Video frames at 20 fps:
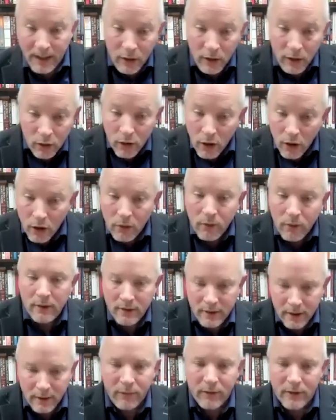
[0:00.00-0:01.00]
and you know
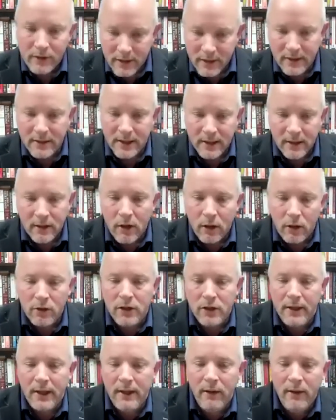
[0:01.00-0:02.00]
the differences in
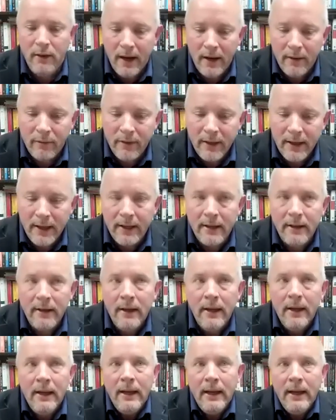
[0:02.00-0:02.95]
culture that you have there.